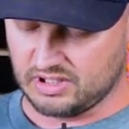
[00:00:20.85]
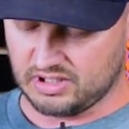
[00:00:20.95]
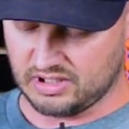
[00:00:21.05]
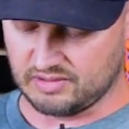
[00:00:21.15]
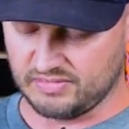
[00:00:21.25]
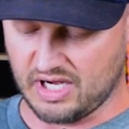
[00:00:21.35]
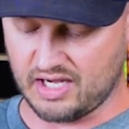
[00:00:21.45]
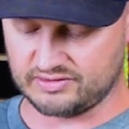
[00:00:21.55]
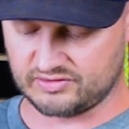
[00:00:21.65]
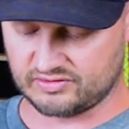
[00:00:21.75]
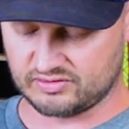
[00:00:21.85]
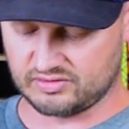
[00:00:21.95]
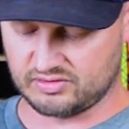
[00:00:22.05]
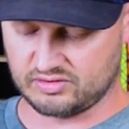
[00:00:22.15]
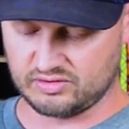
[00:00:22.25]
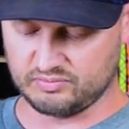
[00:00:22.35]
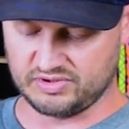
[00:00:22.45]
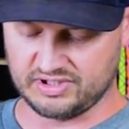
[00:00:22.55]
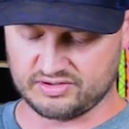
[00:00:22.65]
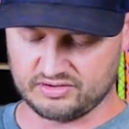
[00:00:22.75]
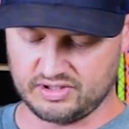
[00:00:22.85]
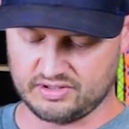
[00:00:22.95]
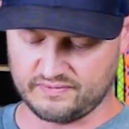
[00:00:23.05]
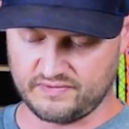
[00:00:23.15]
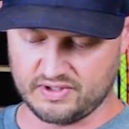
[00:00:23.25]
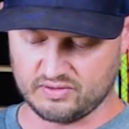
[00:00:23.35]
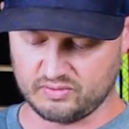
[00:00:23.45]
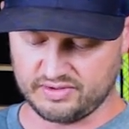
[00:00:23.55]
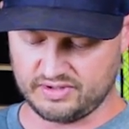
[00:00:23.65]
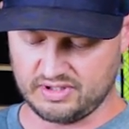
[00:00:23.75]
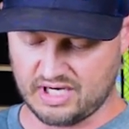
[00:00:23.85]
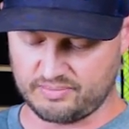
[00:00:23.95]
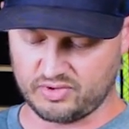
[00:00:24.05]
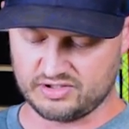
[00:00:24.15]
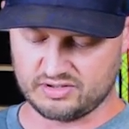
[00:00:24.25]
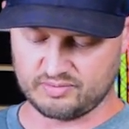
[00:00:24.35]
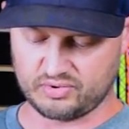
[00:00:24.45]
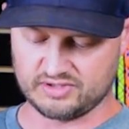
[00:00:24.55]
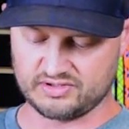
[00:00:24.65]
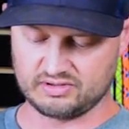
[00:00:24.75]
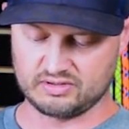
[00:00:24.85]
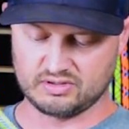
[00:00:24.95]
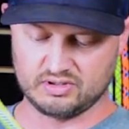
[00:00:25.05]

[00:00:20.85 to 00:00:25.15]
Um, knots could potentially interfere with the operation of the prusik.